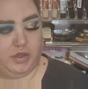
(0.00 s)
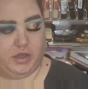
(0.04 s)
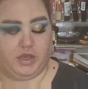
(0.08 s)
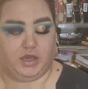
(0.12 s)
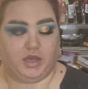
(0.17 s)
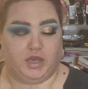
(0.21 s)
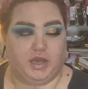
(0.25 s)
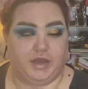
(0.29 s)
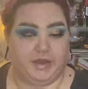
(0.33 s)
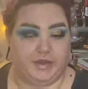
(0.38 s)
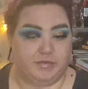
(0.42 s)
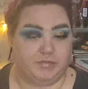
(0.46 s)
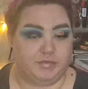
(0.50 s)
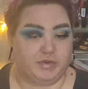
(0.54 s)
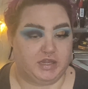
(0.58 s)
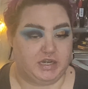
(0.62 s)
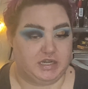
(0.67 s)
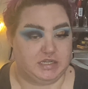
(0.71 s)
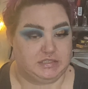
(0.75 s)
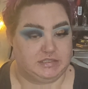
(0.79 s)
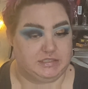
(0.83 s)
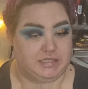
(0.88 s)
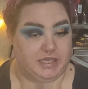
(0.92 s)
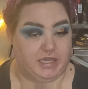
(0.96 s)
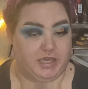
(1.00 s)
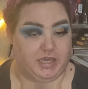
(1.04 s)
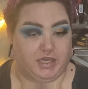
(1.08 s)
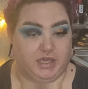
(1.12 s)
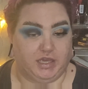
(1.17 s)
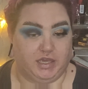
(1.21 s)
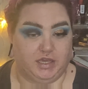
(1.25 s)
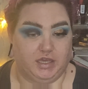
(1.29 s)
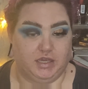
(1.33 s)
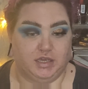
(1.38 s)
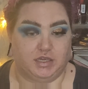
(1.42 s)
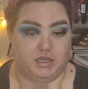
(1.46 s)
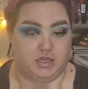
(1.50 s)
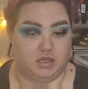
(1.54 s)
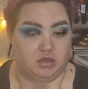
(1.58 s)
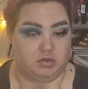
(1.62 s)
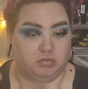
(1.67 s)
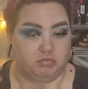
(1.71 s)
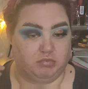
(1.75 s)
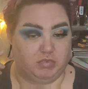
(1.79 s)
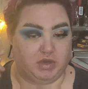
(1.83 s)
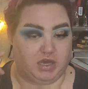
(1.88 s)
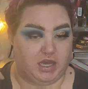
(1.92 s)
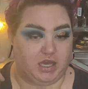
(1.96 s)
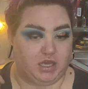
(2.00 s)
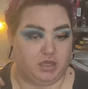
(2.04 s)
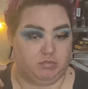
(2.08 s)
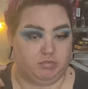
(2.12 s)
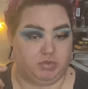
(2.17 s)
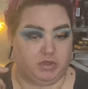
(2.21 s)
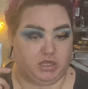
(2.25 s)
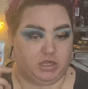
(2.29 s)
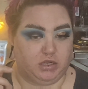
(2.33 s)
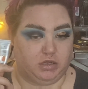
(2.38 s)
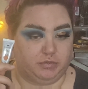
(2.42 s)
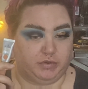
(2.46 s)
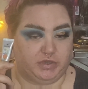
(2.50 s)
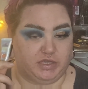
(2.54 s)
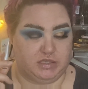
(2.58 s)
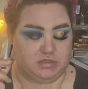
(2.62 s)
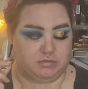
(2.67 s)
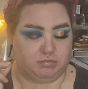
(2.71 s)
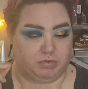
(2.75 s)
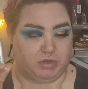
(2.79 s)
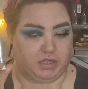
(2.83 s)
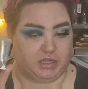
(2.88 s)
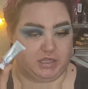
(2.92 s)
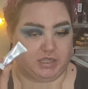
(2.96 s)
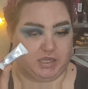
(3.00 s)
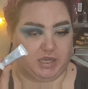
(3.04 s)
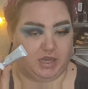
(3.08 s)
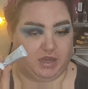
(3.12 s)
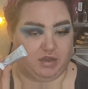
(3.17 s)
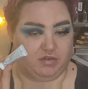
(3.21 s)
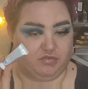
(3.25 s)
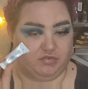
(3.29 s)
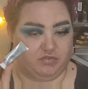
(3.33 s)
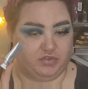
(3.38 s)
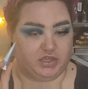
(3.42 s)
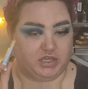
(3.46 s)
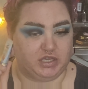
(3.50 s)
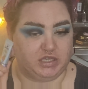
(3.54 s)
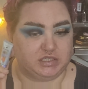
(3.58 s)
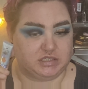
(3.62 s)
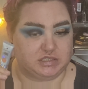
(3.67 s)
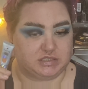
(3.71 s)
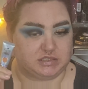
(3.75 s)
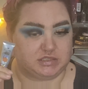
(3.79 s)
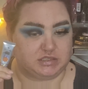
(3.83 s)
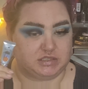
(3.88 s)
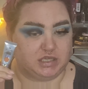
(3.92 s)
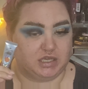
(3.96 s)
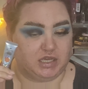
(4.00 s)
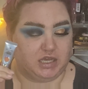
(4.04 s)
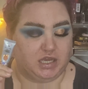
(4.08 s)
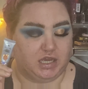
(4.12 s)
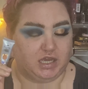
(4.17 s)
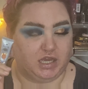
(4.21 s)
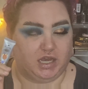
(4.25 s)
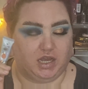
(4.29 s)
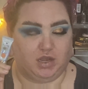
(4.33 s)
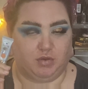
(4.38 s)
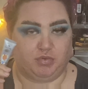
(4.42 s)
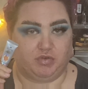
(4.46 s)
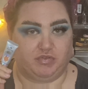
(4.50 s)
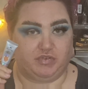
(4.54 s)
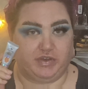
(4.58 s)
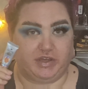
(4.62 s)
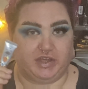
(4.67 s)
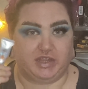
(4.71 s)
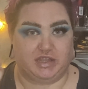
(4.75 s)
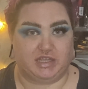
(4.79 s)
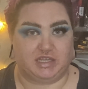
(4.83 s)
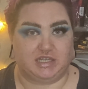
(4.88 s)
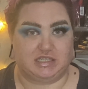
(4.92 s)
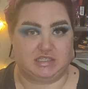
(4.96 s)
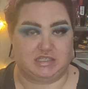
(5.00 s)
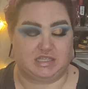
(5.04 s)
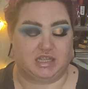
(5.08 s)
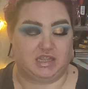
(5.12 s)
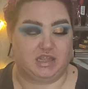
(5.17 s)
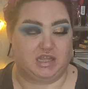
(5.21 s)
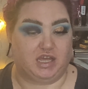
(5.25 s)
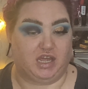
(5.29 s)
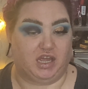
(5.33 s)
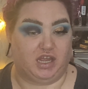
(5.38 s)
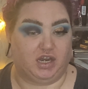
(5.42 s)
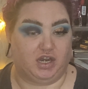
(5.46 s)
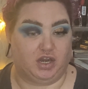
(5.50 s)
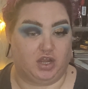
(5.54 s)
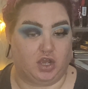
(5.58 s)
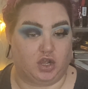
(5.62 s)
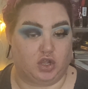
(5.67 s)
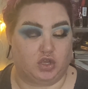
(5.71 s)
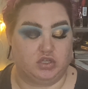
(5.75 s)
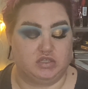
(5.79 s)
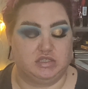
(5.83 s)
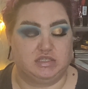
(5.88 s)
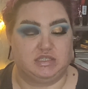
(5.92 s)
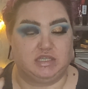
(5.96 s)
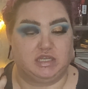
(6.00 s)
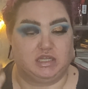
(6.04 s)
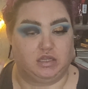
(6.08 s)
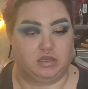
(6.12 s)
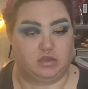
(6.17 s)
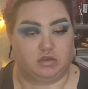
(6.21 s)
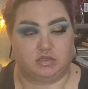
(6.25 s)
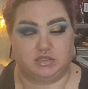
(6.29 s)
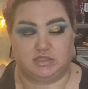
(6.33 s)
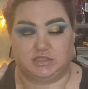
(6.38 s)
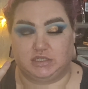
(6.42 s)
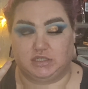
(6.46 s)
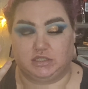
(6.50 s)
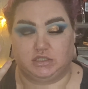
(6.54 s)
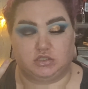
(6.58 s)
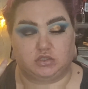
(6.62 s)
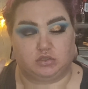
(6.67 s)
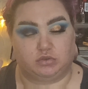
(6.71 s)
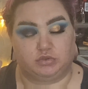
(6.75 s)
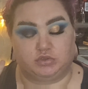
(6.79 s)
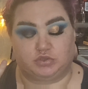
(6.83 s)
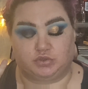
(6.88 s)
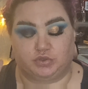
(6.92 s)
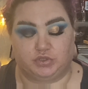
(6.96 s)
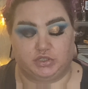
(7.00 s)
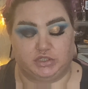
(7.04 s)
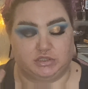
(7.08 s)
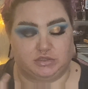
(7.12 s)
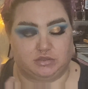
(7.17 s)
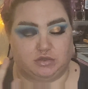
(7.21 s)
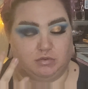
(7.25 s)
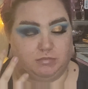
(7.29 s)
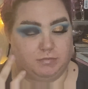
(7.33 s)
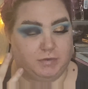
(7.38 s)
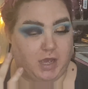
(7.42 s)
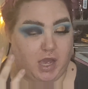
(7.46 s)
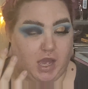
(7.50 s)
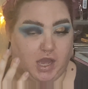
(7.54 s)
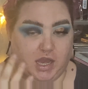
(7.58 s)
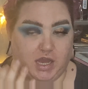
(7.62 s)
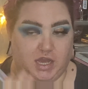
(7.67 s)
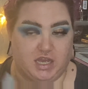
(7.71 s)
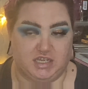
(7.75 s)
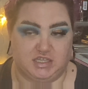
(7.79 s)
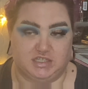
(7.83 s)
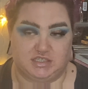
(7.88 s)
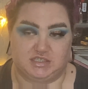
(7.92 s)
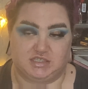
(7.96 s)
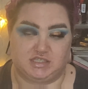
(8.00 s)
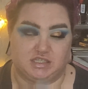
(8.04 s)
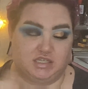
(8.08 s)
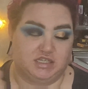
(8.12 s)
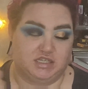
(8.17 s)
I'm going to take my P. Louise blank canvas. I prefer this than concealer. Concealer's always crease on my eyes.